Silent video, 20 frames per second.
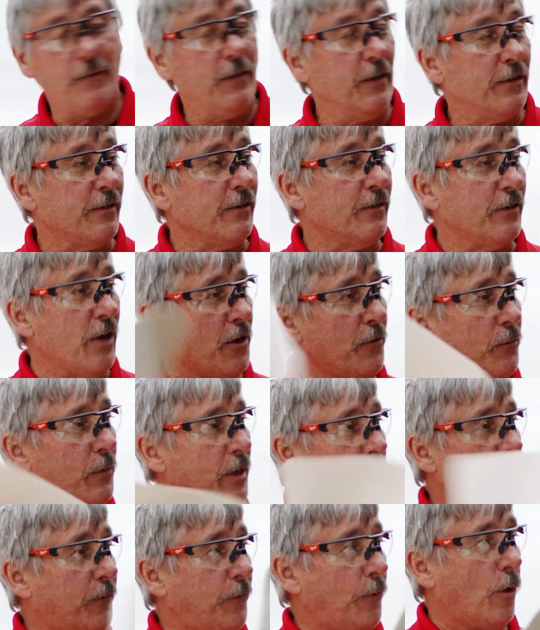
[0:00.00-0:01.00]
This is
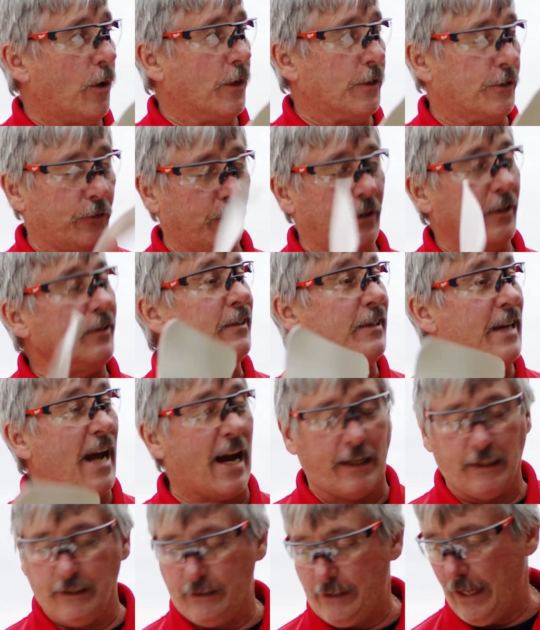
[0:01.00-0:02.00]
unreinforced, so this is not
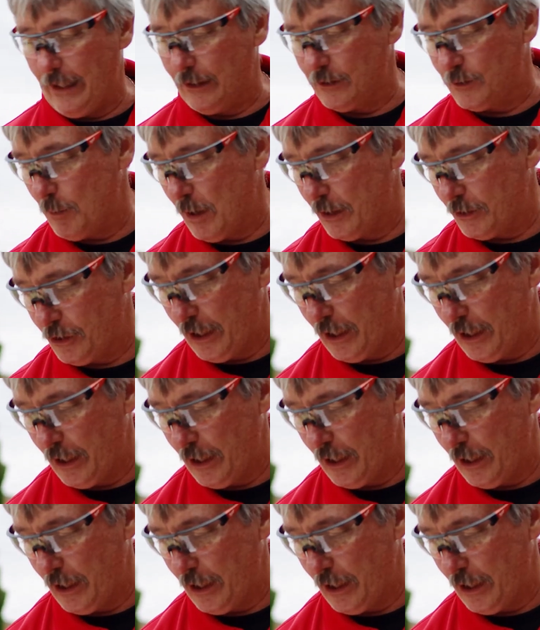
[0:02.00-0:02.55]
gonna take as much